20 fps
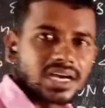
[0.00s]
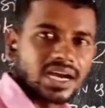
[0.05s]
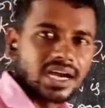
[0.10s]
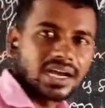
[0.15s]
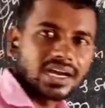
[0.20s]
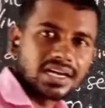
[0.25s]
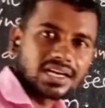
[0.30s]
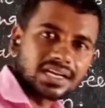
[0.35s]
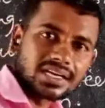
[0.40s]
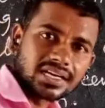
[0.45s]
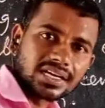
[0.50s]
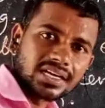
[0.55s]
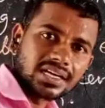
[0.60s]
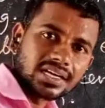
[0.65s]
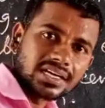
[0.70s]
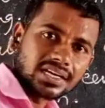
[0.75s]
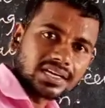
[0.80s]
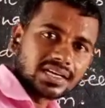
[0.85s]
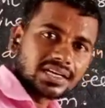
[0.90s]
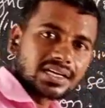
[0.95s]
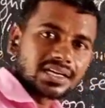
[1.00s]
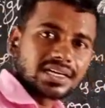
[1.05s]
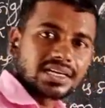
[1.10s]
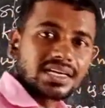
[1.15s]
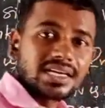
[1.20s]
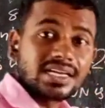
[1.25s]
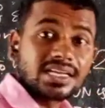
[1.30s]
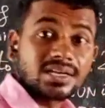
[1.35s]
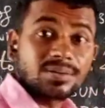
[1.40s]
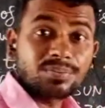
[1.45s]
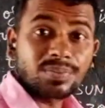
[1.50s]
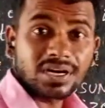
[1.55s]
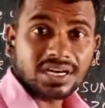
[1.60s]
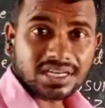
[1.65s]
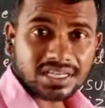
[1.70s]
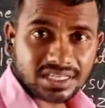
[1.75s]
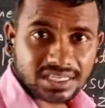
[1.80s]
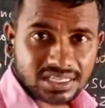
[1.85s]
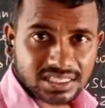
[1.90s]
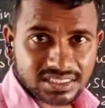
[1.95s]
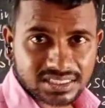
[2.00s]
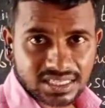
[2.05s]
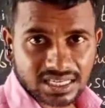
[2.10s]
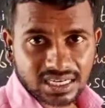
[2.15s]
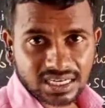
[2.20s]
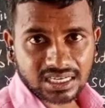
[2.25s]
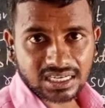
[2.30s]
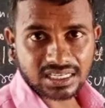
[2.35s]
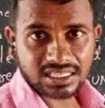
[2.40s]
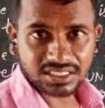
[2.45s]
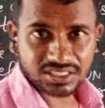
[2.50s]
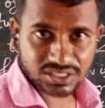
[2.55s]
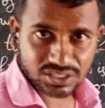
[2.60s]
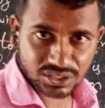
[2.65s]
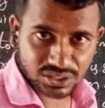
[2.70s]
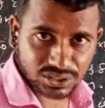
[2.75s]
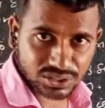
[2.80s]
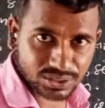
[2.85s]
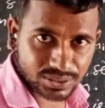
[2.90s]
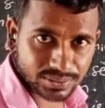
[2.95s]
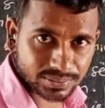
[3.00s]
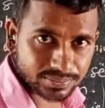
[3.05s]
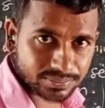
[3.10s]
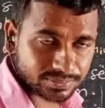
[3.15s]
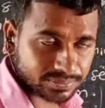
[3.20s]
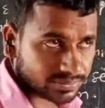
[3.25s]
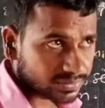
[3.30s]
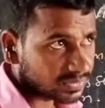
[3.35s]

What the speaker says: and air particles are less